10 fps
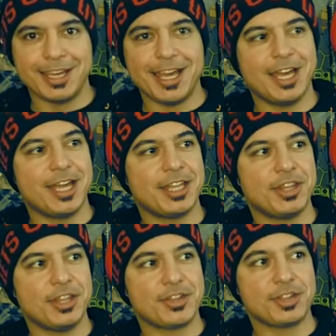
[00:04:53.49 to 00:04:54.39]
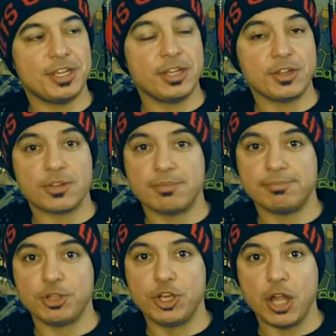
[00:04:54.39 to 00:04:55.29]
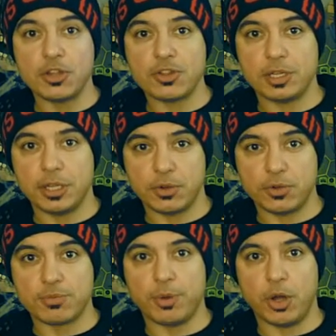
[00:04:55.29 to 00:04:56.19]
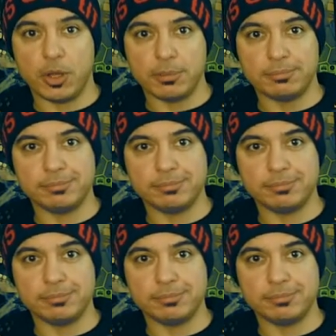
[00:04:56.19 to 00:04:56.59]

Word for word: And this is Gunslinger Spawn.